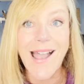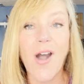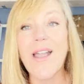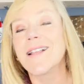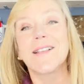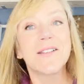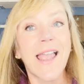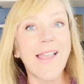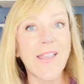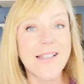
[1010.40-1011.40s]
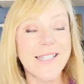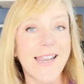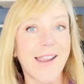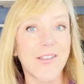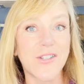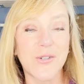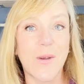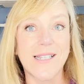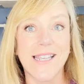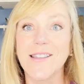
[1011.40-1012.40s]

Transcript: Okay, and then let's stay on the sweets.